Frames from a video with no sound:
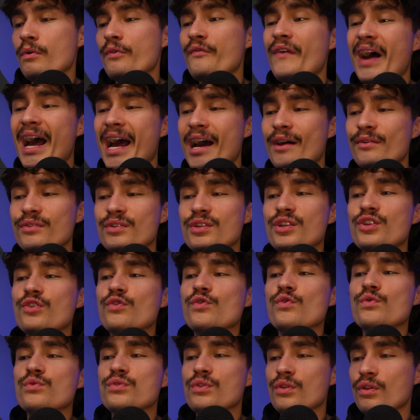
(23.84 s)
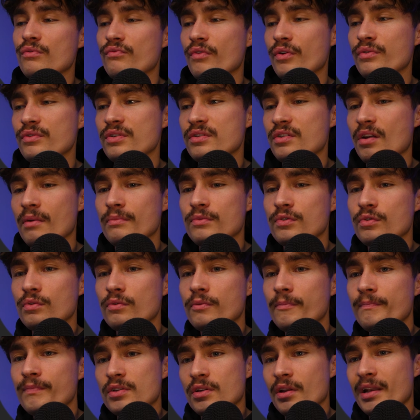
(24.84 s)
of how to use the Rotoscope tool.
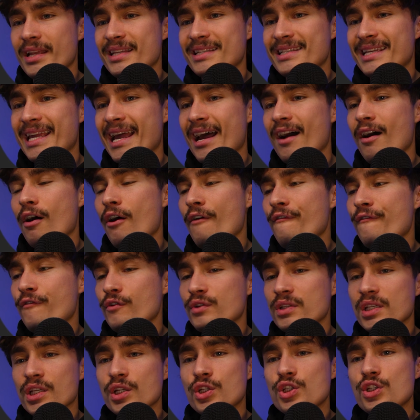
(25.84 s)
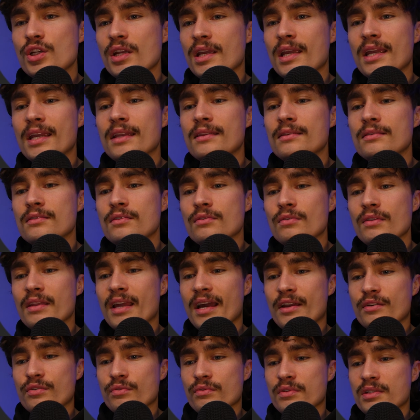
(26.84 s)
So let's get our footage into the
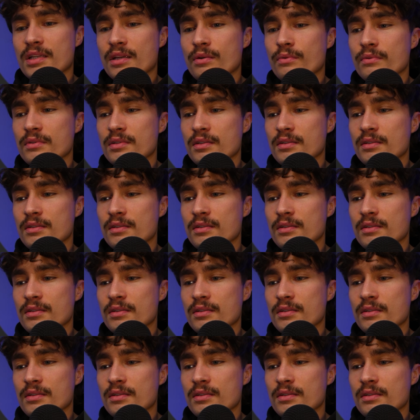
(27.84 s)
actual sequence